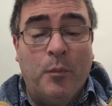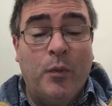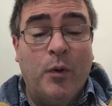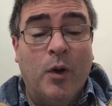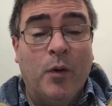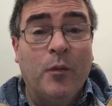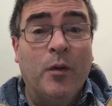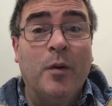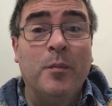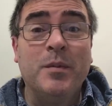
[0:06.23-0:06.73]

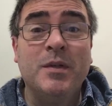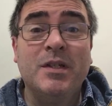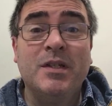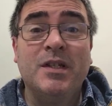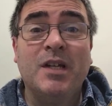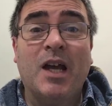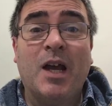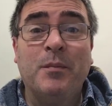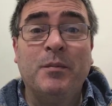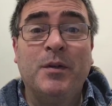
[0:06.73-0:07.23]
Proverbs
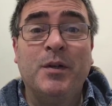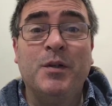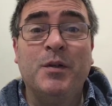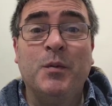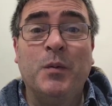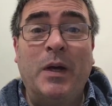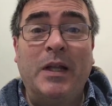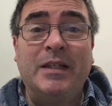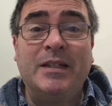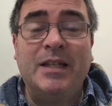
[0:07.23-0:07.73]
chapter
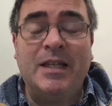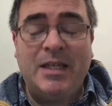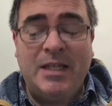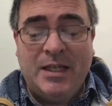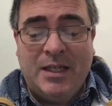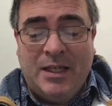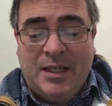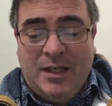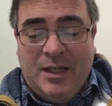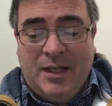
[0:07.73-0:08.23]
20.
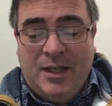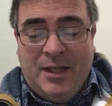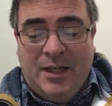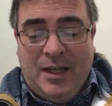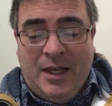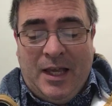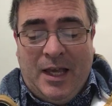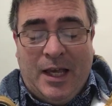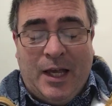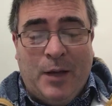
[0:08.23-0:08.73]

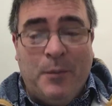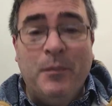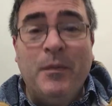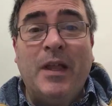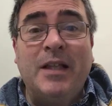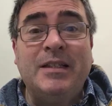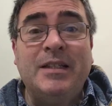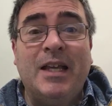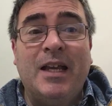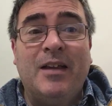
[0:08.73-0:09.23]

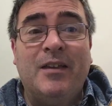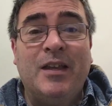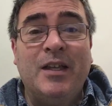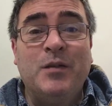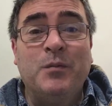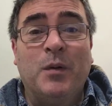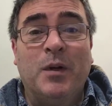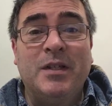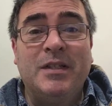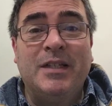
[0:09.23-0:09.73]
Let's hear these
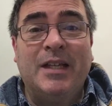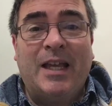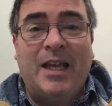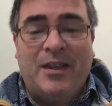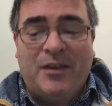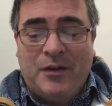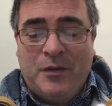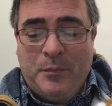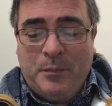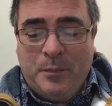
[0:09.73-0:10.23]
words
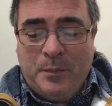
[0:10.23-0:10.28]
together.